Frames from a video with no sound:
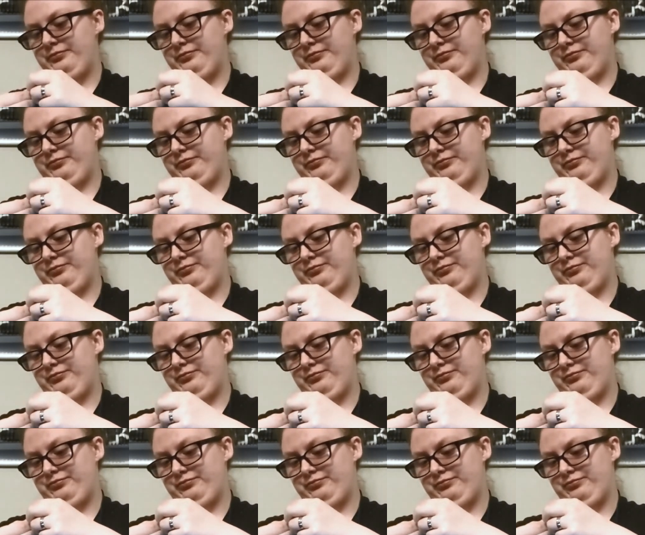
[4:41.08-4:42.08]

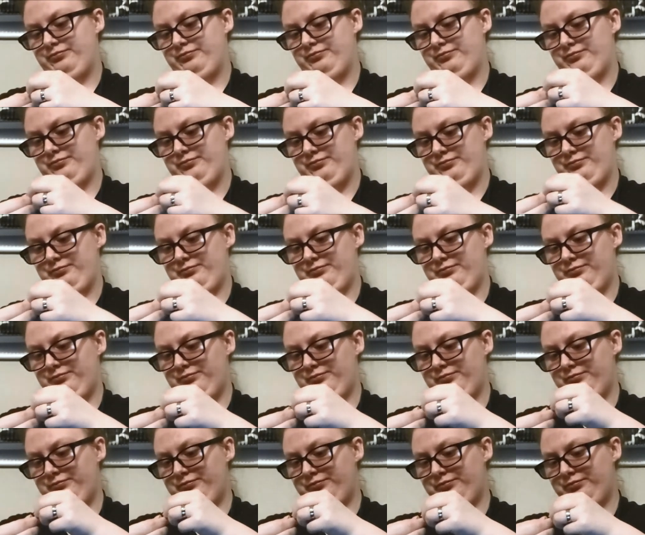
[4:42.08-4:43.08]

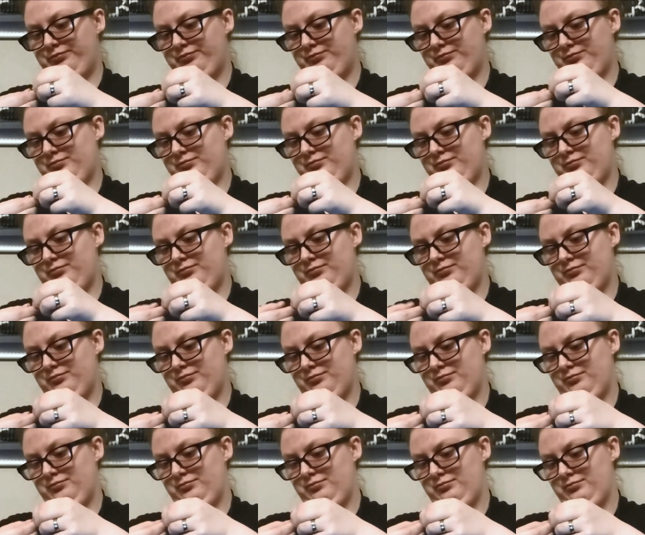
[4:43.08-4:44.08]

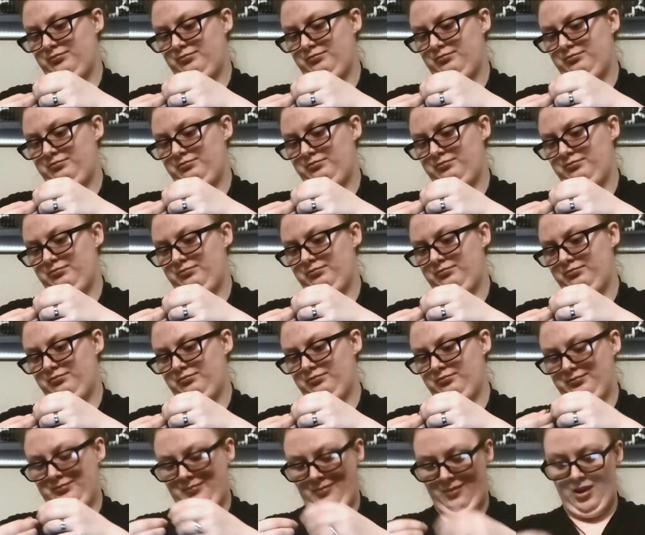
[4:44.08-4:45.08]
(no one is talking)